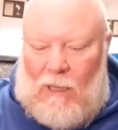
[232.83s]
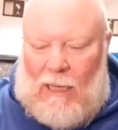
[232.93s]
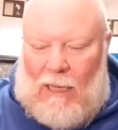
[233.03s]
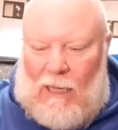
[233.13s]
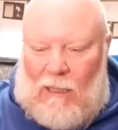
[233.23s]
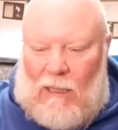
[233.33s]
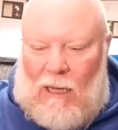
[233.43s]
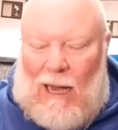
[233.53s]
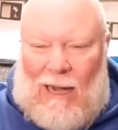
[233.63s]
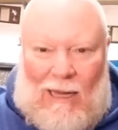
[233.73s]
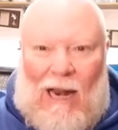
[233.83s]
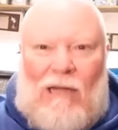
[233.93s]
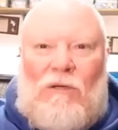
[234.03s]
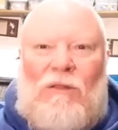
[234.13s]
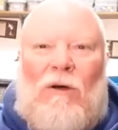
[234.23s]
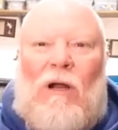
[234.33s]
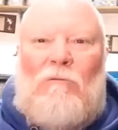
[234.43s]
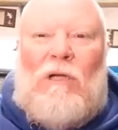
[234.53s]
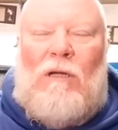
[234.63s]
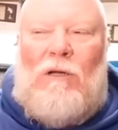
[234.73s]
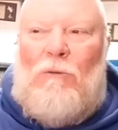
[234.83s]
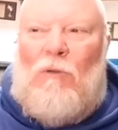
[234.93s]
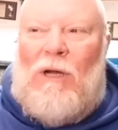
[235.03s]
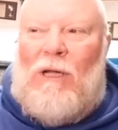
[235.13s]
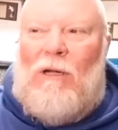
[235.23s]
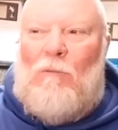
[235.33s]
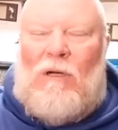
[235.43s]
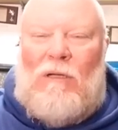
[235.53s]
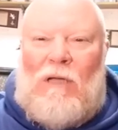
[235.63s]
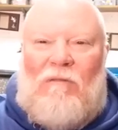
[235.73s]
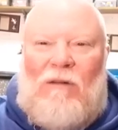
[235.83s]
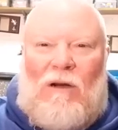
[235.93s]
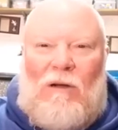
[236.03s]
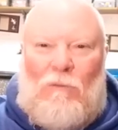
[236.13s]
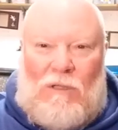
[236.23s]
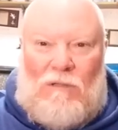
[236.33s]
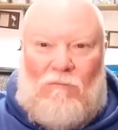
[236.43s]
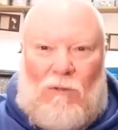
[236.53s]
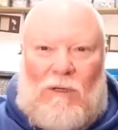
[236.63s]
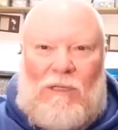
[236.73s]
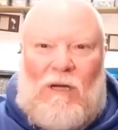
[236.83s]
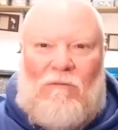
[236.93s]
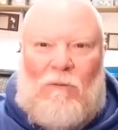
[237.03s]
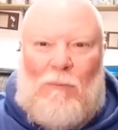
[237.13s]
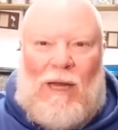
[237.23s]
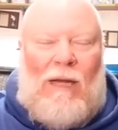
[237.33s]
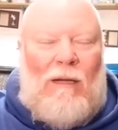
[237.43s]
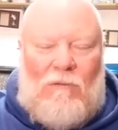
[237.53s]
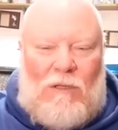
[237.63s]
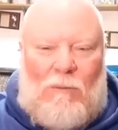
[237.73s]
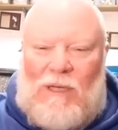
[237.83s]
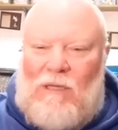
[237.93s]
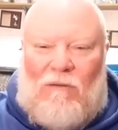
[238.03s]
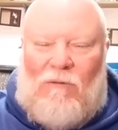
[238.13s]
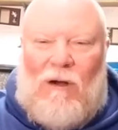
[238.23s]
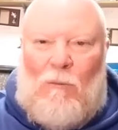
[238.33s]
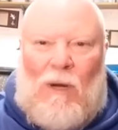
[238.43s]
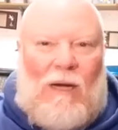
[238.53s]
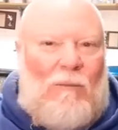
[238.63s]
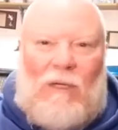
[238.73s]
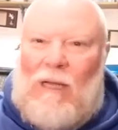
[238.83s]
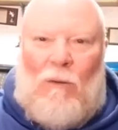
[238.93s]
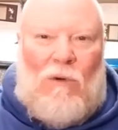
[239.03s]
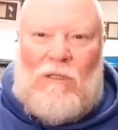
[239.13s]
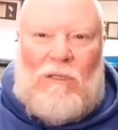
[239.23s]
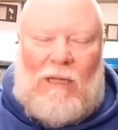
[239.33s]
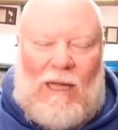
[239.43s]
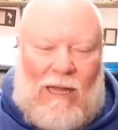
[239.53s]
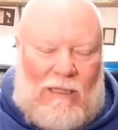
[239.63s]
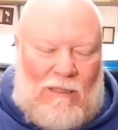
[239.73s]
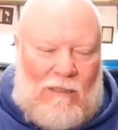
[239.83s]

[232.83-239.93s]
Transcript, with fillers: And uh, I actually thought I was going to do pretty good because I figured it was really tough for me. It was going to be tough for everybody, but that wasn't the case.